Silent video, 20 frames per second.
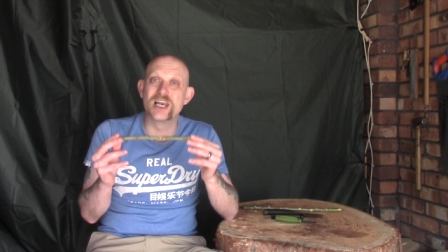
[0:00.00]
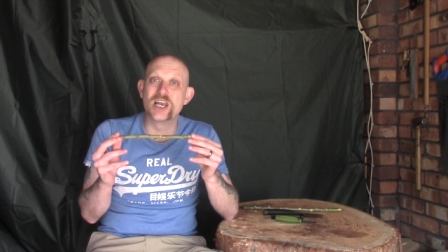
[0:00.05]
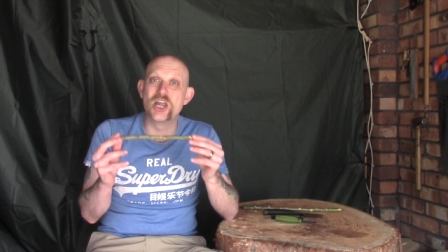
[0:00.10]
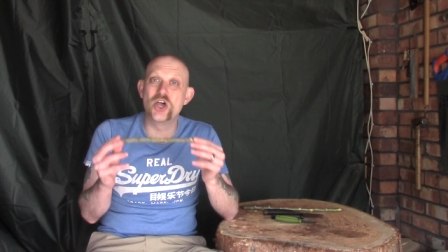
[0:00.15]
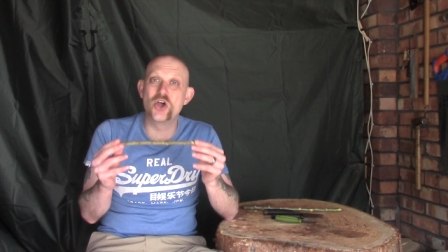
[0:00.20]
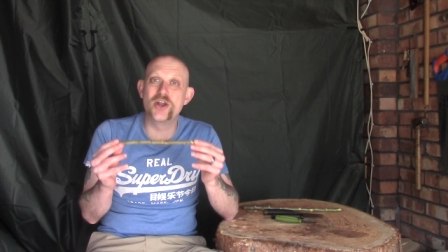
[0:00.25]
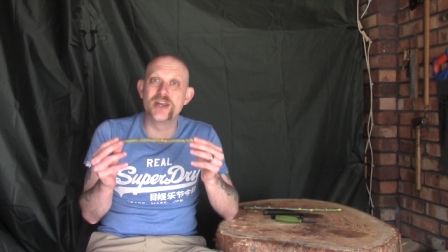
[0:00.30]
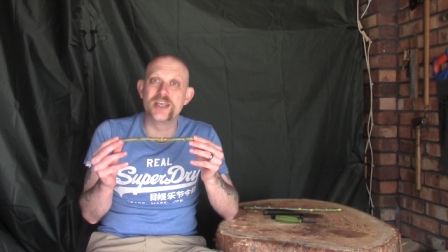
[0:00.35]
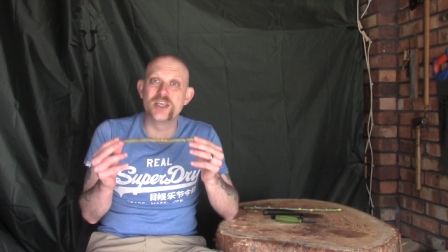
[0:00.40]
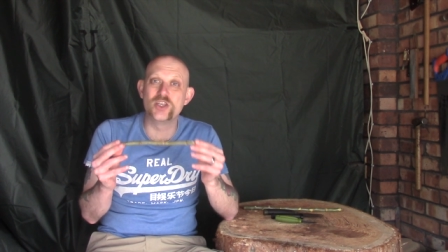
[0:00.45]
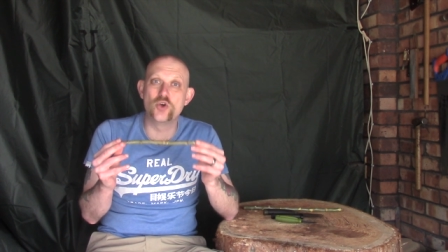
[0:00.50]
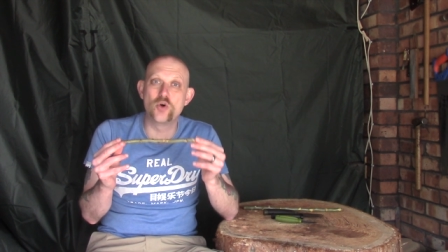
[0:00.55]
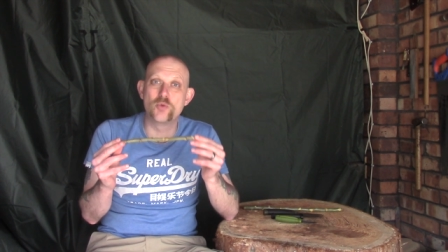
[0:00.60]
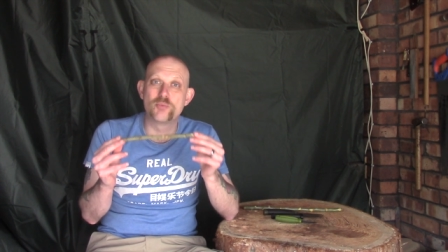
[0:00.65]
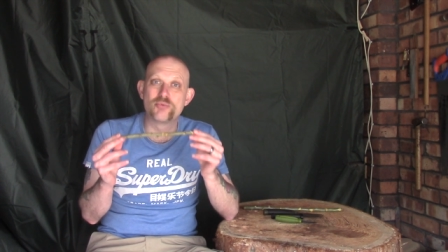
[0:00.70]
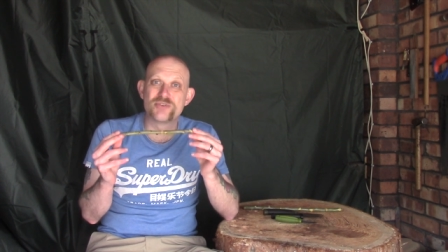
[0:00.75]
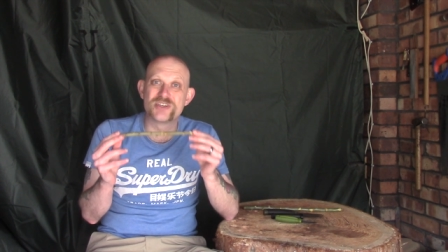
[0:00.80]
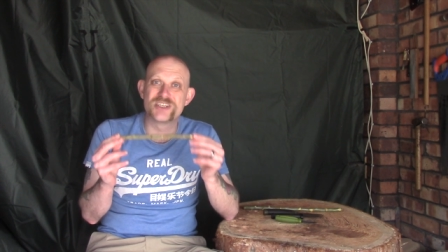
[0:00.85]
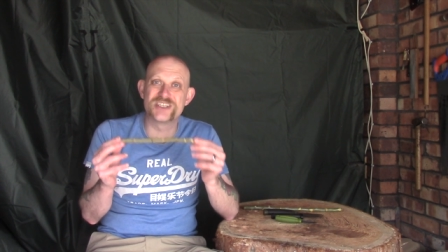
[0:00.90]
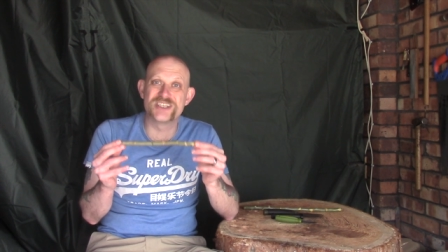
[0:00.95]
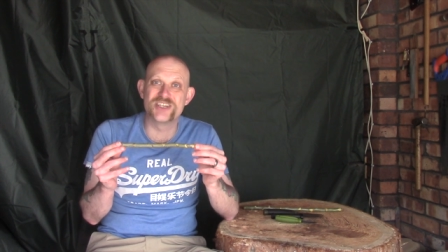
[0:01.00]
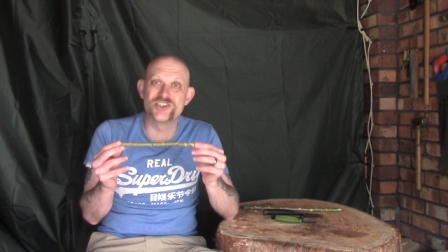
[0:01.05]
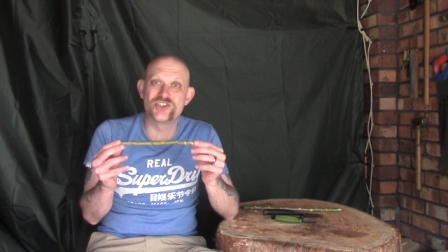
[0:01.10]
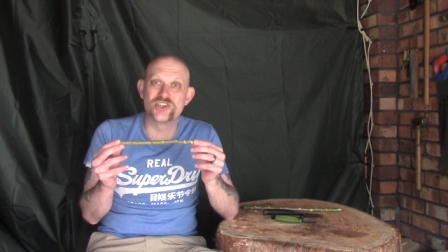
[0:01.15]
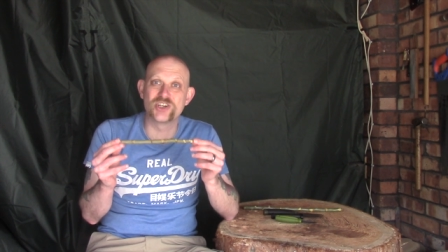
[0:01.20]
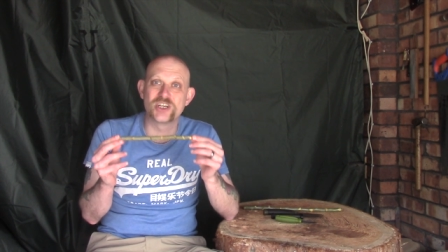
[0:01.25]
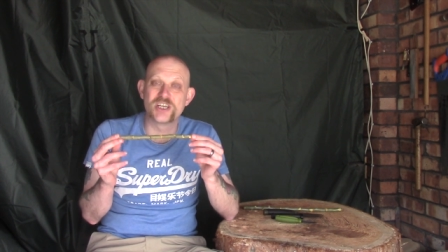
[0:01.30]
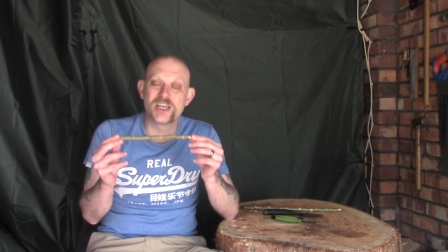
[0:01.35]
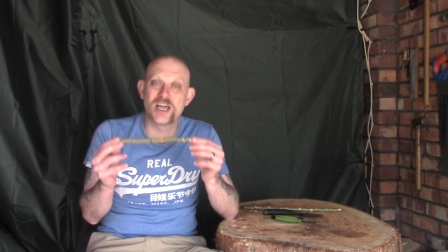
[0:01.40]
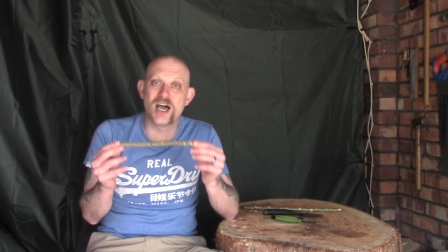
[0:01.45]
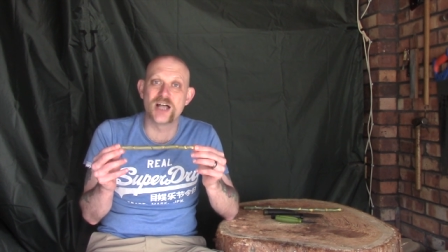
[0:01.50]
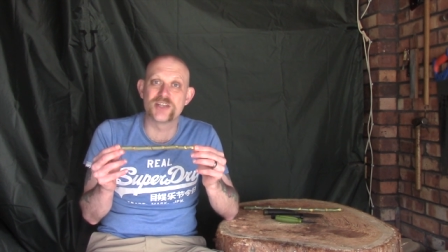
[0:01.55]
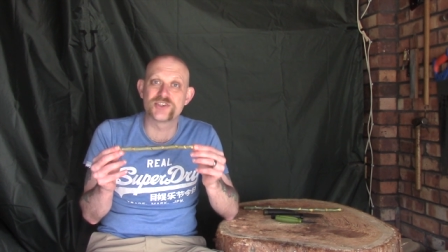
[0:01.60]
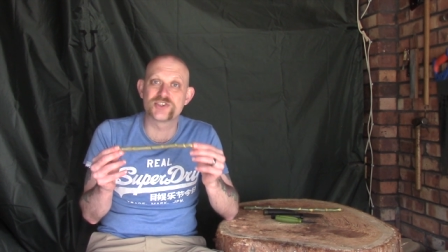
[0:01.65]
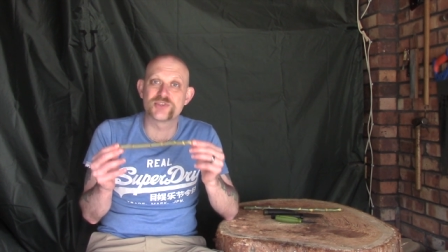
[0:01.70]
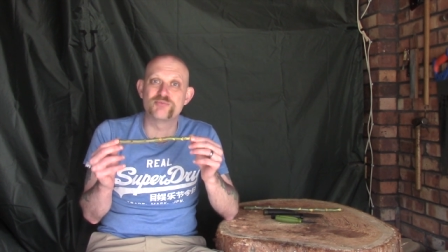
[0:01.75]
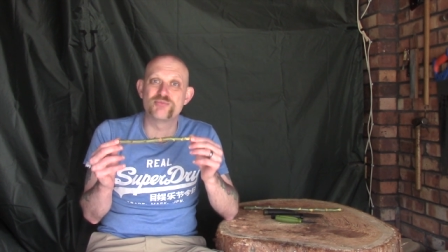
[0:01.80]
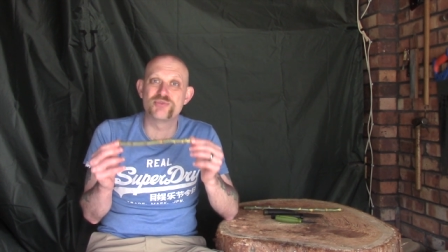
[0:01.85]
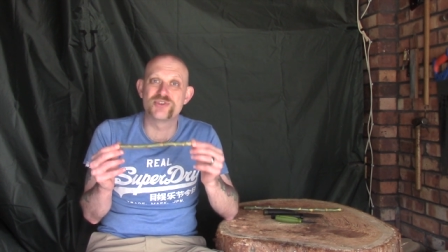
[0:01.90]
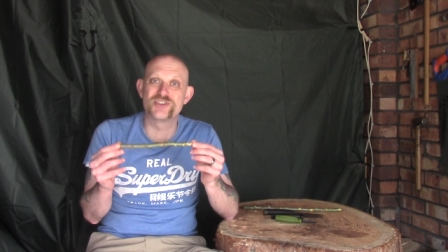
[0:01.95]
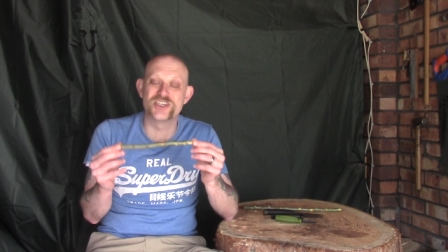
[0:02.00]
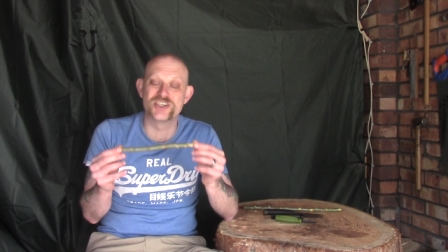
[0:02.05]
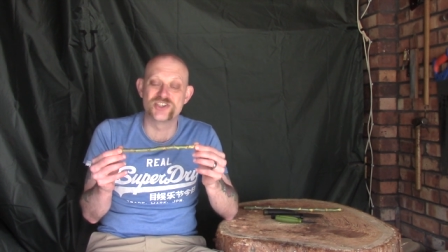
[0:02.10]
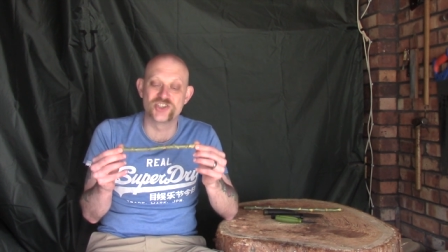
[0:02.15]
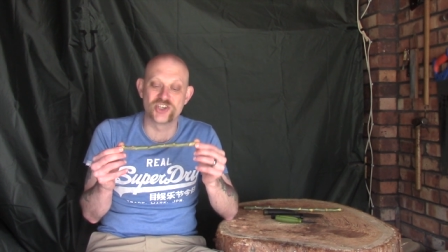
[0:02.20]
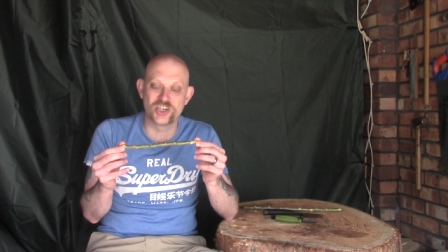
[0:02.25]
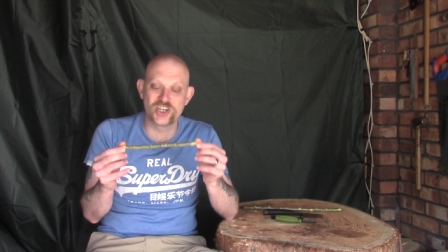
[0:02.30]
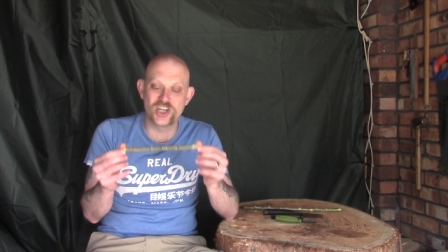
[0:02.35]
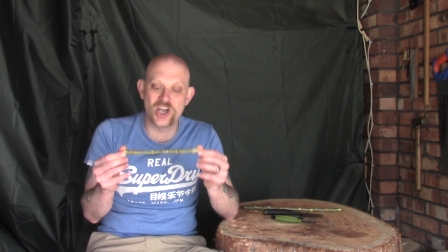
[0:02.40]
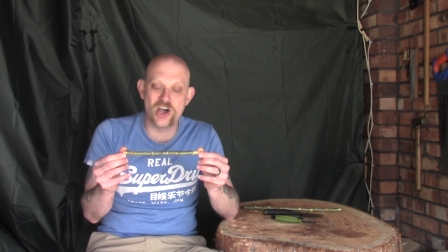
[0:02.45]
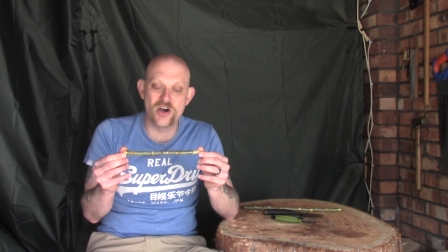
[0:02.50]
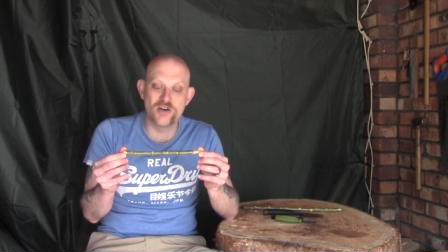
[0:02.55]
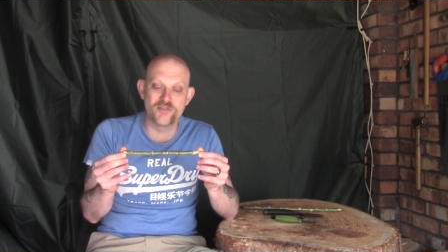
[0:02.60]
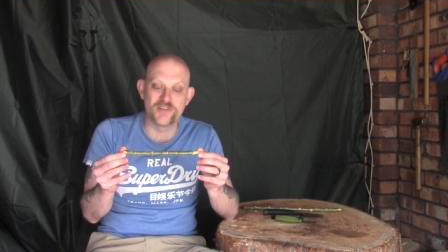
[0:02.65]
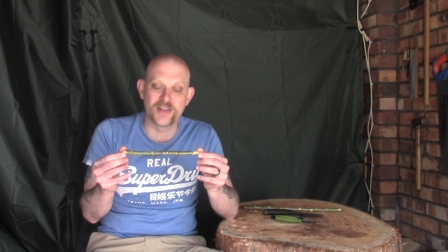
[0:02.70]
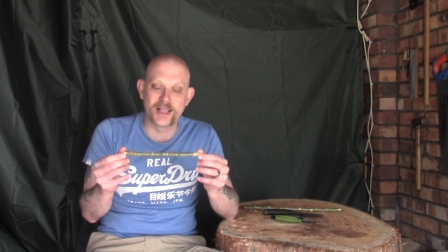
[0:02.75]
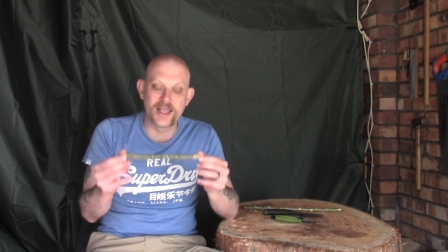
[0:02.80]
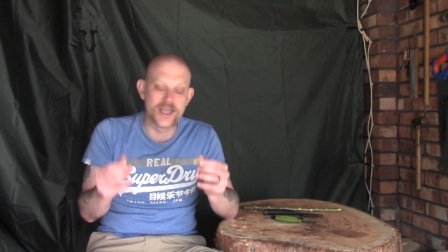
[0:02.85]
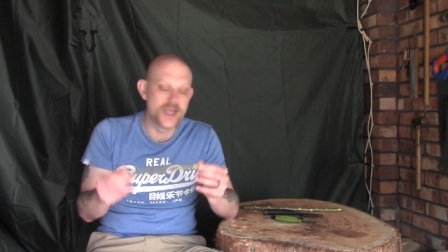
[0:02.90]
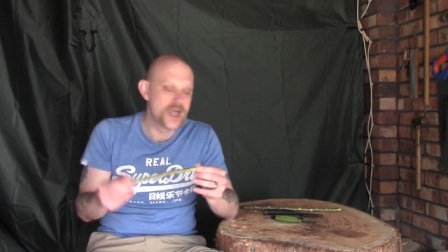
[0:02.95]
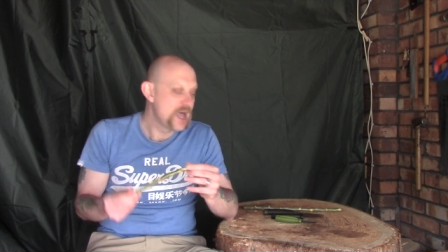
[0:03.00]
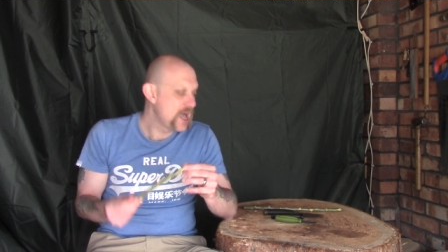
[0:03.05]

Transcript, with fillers: learning your precision cuts and precision carving.